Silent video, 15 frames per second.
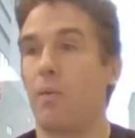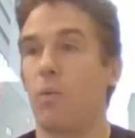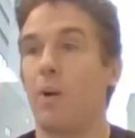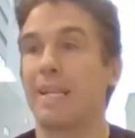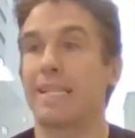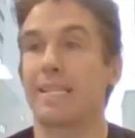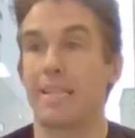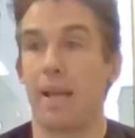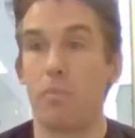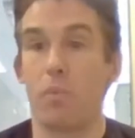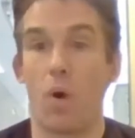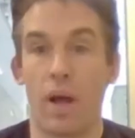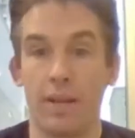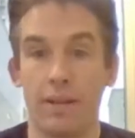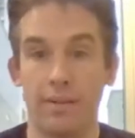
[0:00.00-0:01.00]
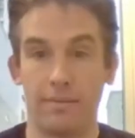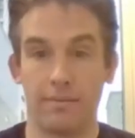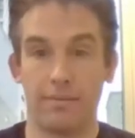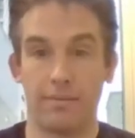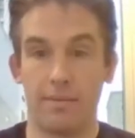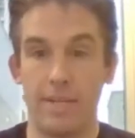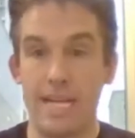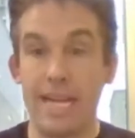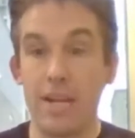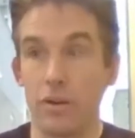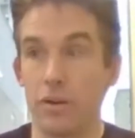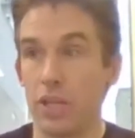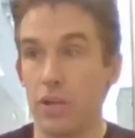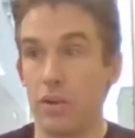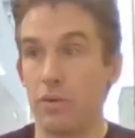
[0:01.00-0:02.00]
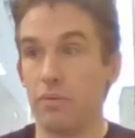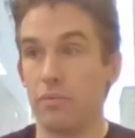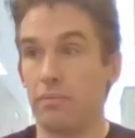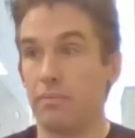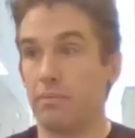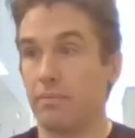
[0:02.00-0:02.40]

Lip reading: when someone near you